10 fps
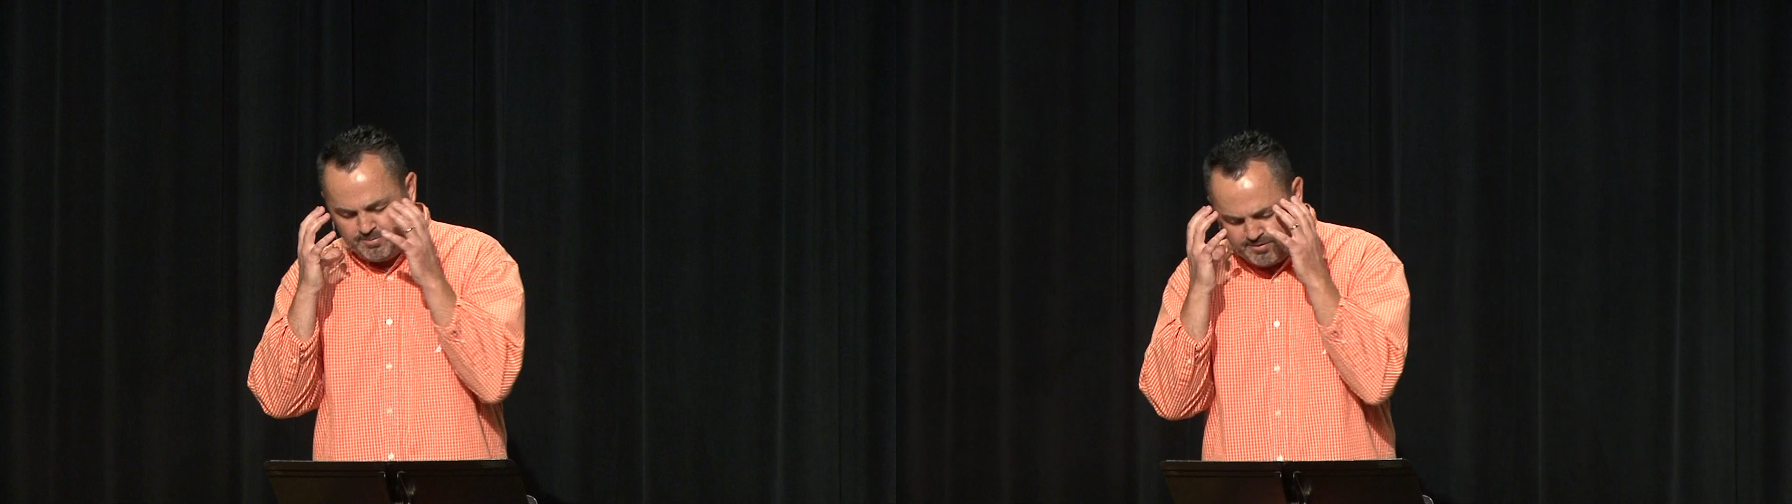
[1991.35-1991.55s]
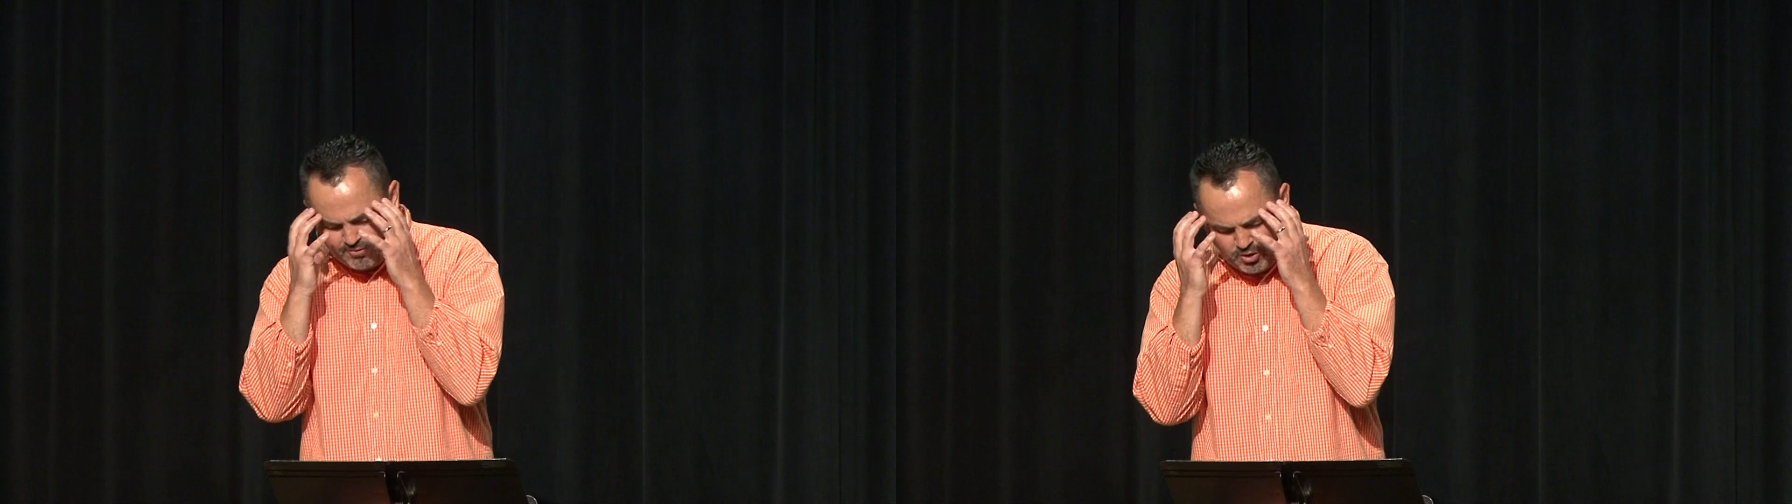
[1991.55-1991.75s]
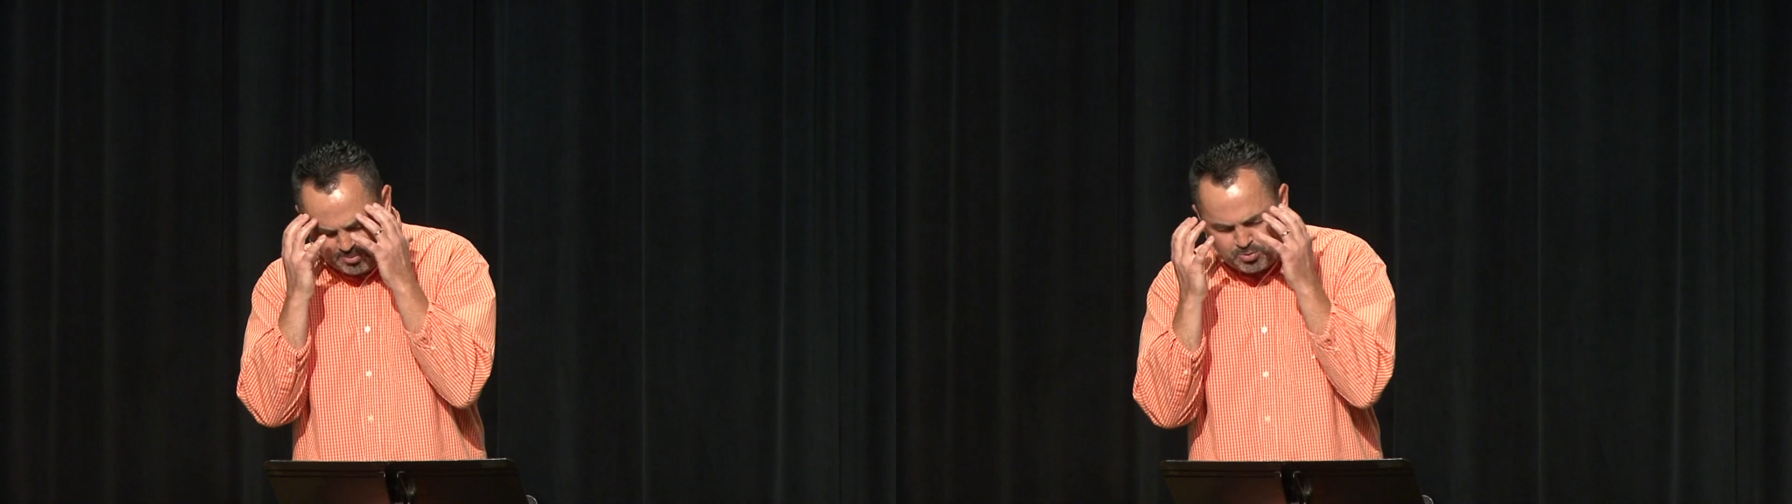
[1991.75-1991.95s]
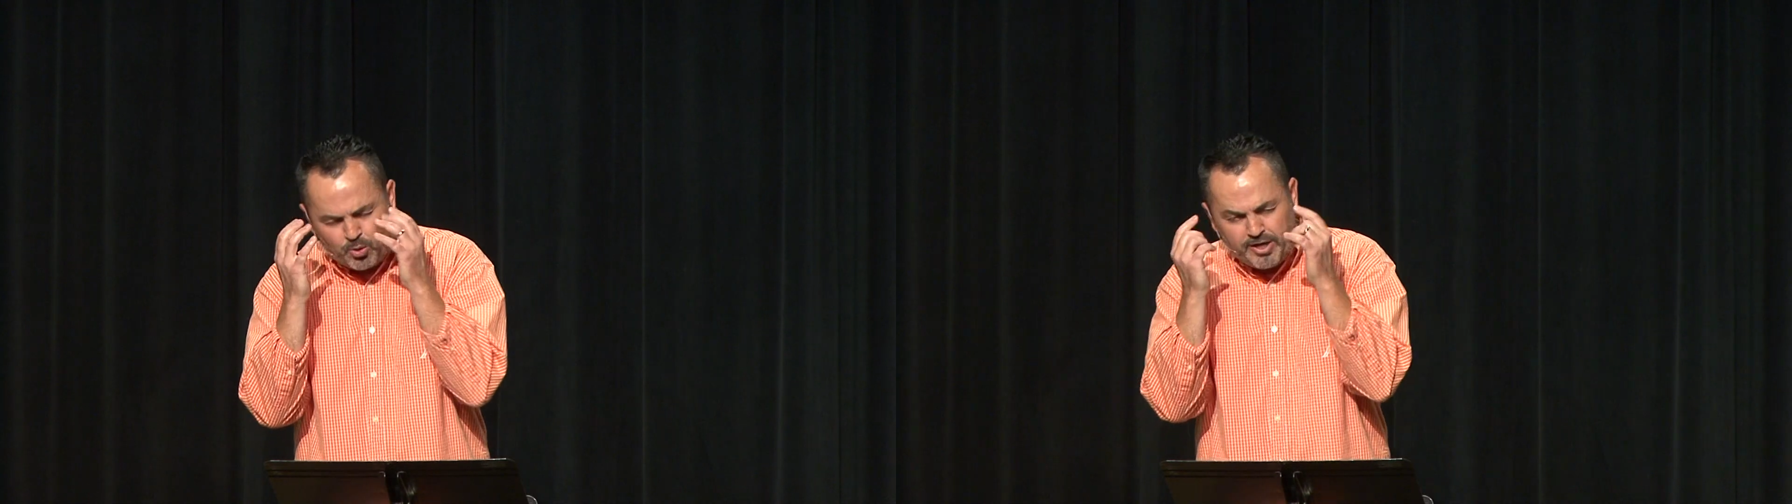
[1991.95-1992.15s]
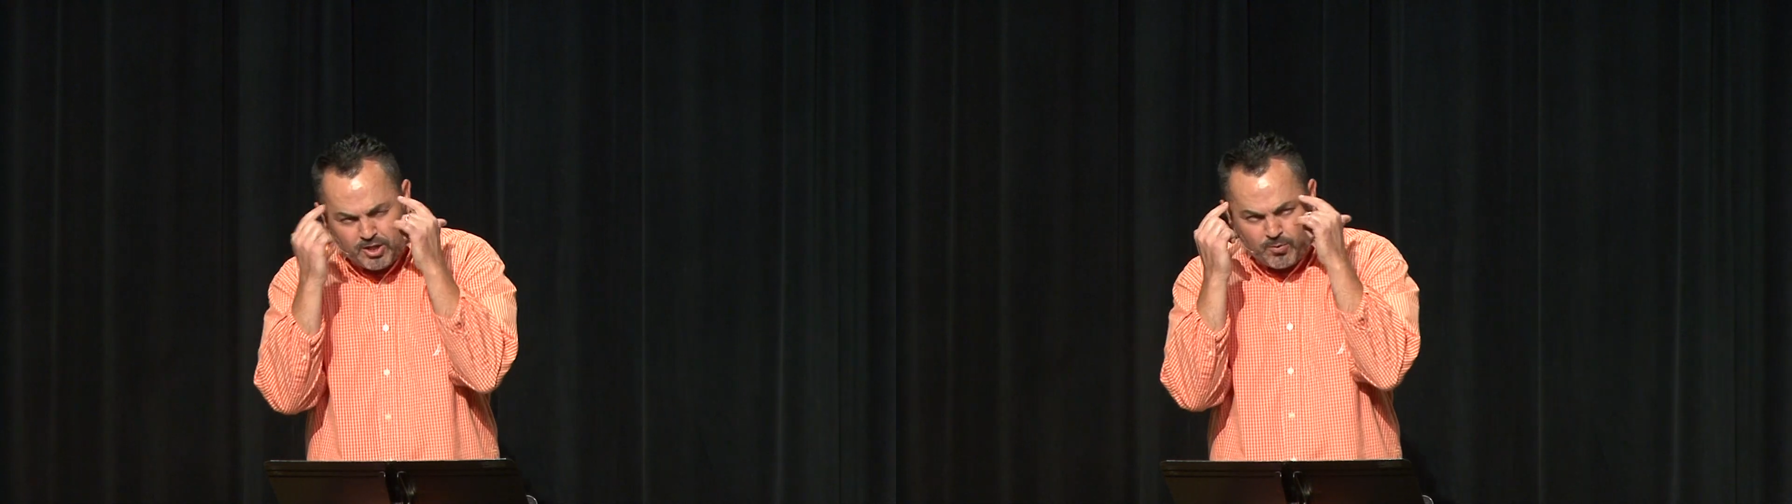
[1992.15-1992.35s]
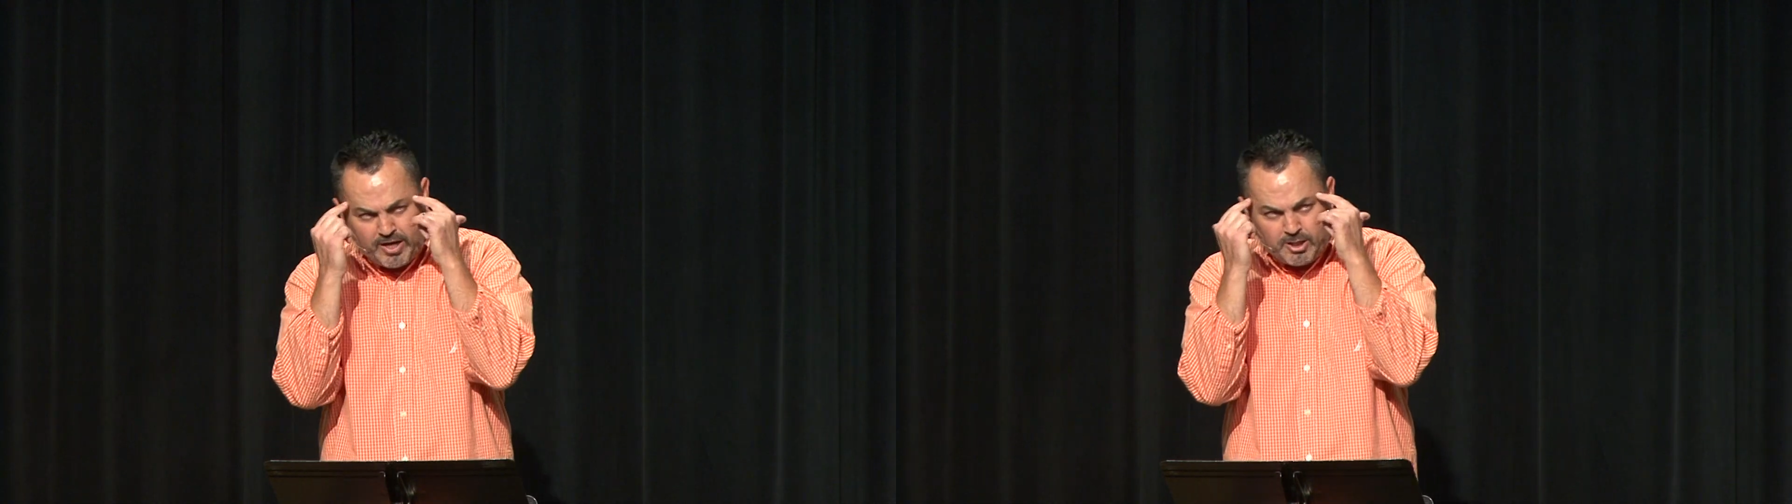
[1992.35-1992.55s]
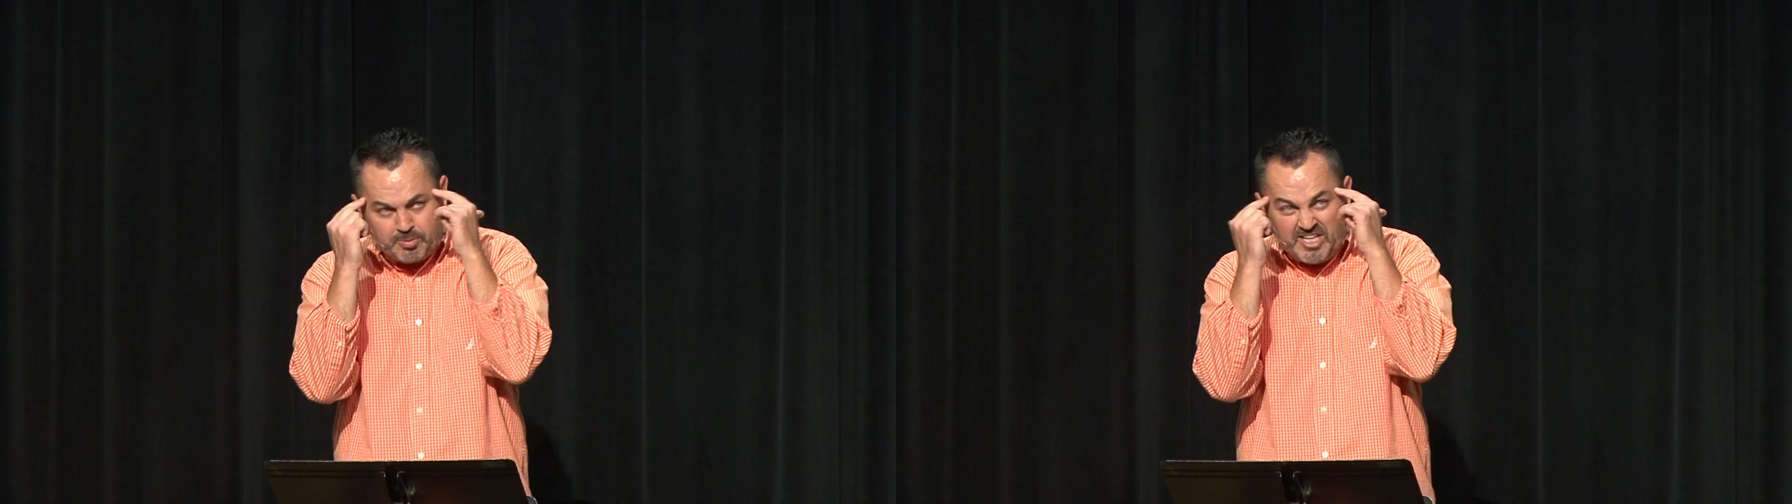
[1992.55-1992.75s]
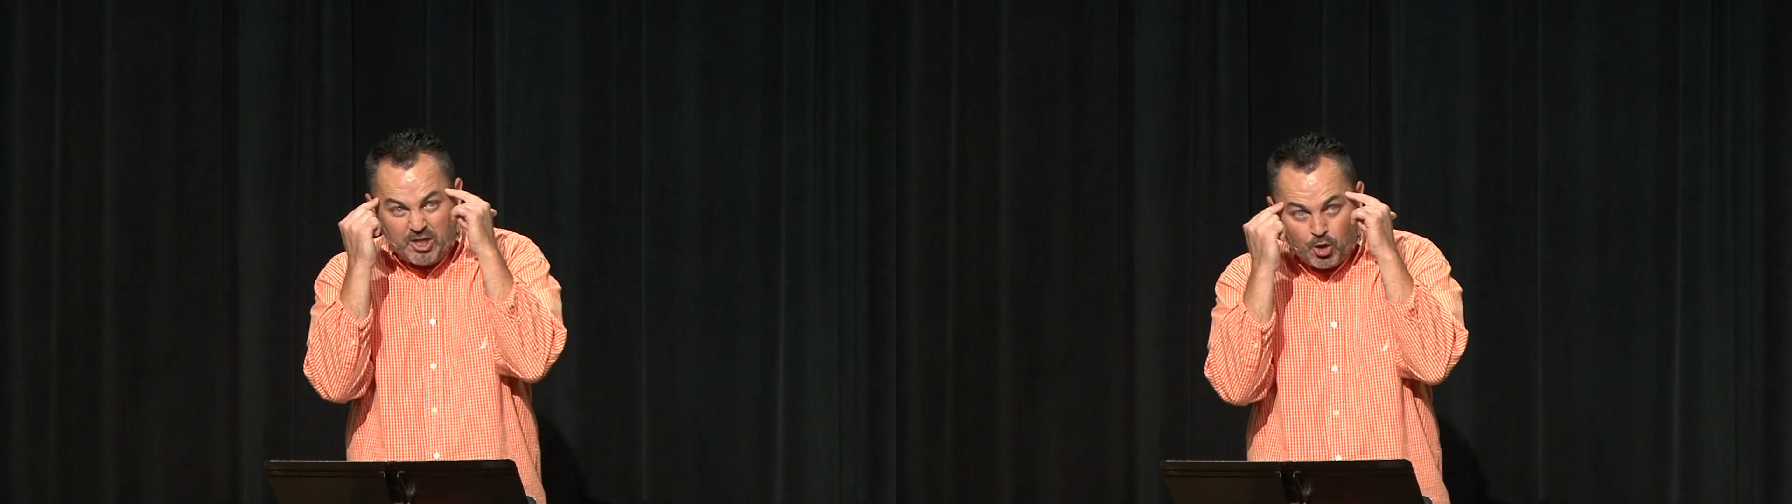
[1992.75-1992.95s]
if you're a prayer right up
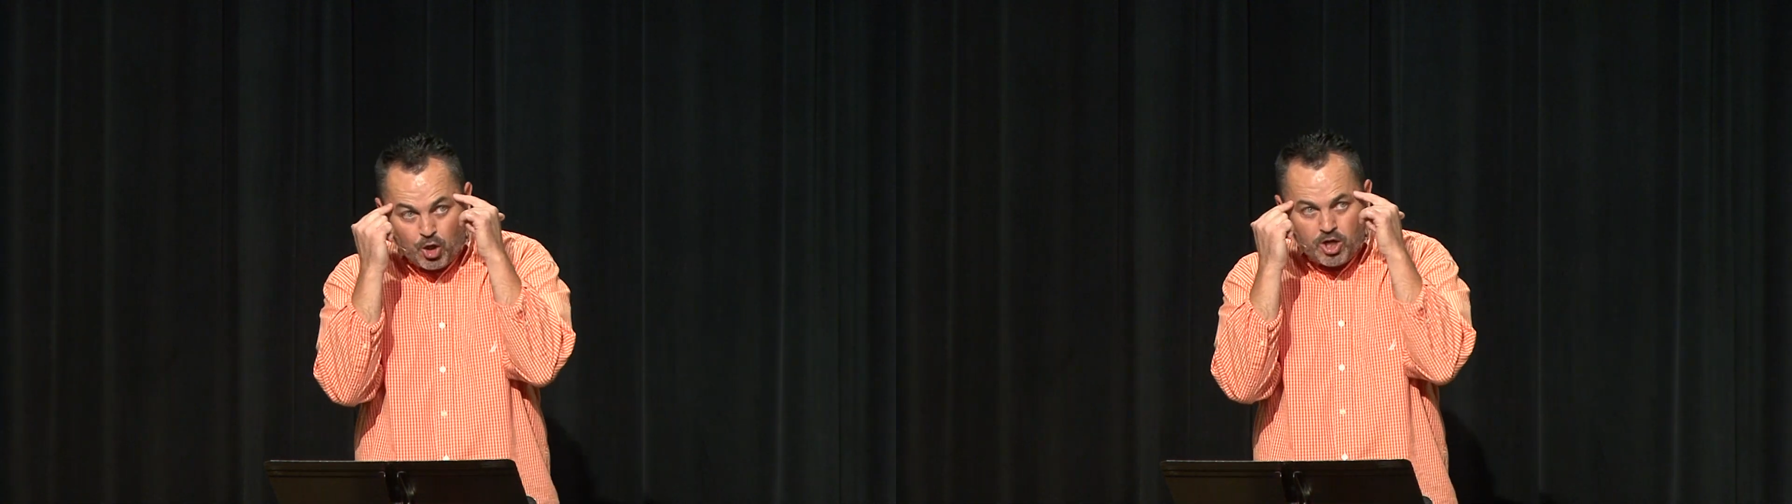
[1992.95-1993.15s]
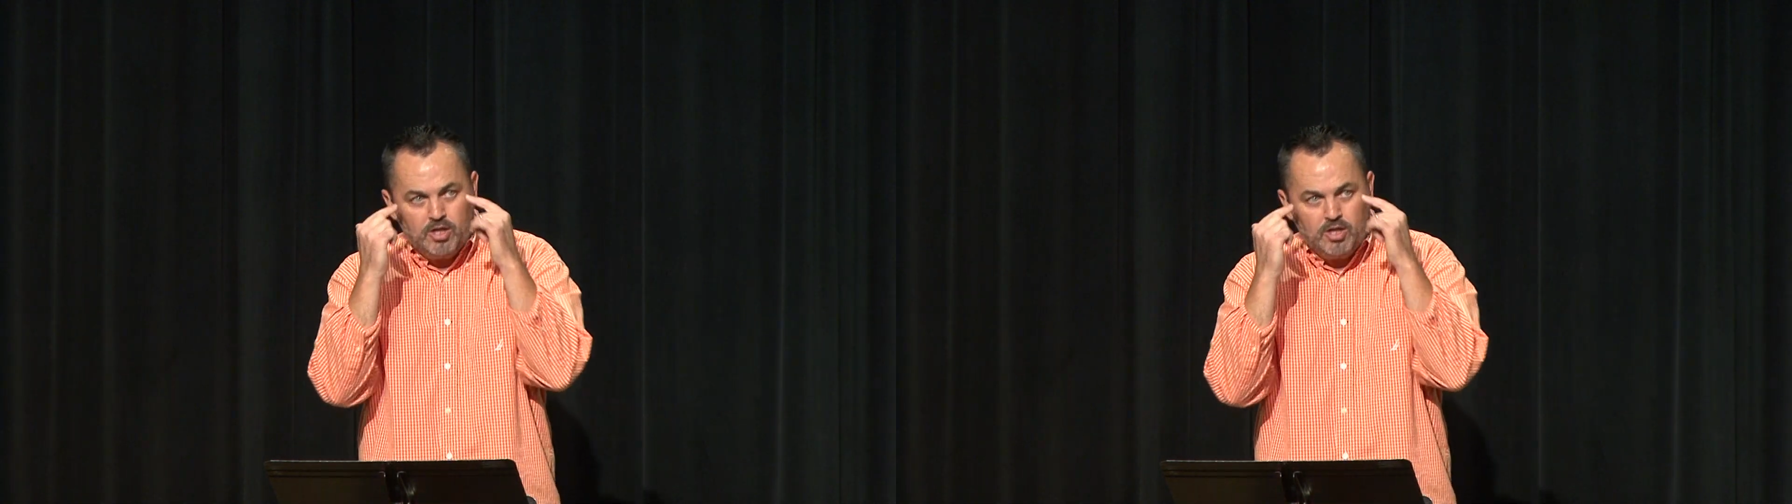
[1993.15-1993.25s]
here,